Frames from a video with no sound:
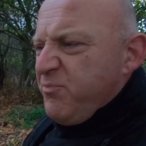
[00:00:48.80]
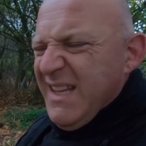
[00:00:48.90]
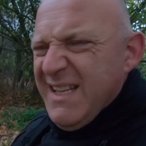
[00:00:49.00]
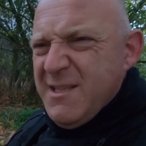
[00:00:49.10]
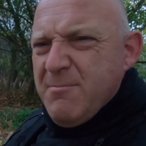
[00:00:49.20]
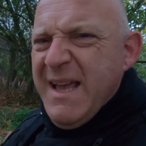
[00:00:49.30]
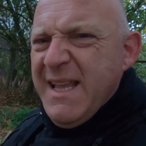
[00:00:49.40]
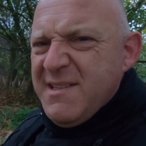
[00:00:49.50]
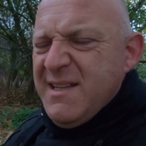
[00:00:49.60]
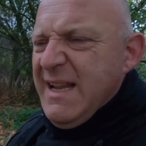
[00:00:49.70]
it's
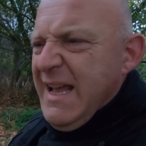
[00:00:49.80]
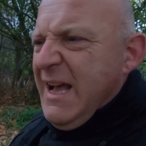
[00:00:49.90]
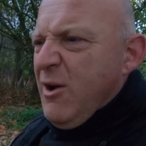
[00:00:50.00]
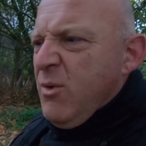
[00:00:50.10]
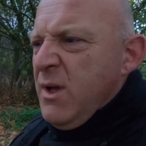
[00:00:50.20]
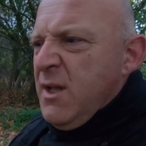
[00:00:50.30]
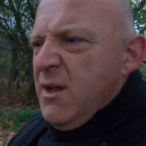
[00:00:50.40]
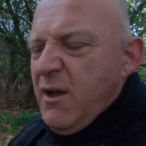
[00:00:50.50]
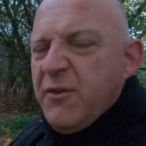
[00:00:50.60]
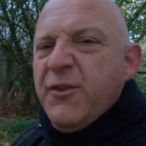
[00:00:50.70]
amazing how
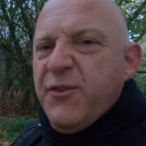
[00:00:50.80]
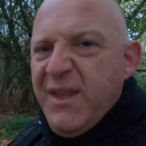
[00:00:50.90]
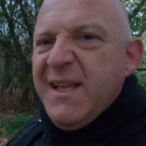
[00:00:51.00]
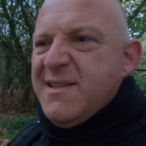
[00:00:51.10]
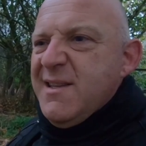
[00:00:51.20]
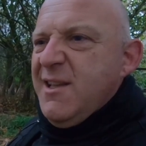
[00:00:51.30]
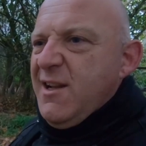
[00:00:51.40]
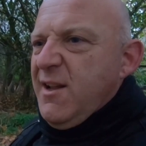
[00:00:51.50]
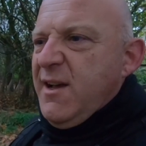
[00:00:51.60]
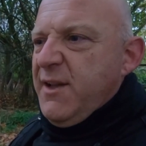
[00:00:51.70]
other things in your
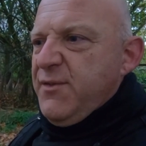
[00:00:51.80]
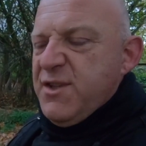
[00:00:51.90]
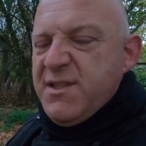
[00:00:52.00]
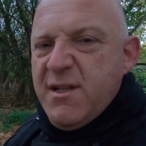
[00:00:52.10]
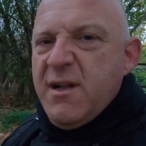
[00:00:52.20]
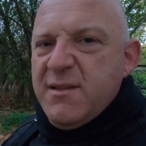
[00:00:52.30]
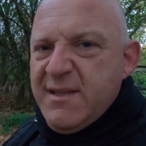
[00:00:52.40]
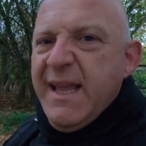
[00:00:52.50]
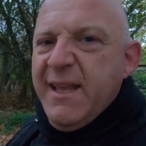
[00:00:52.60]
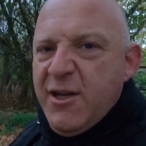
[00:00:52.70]
life start
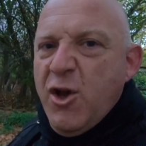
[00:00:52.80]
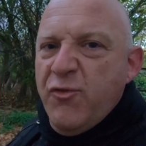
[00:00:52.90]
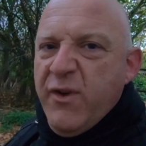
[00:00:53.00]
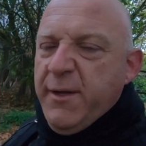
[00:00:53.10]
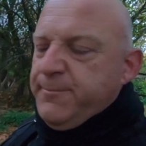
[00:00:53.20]
taking over